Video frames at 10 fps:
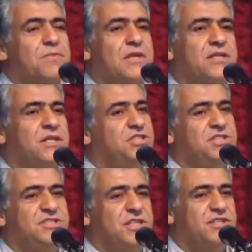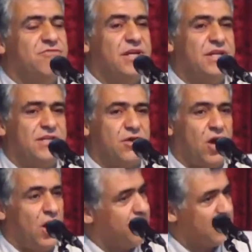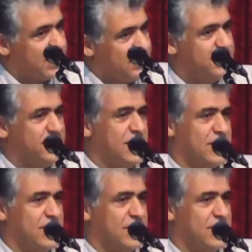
Then she said, Farid, I'm a Christian.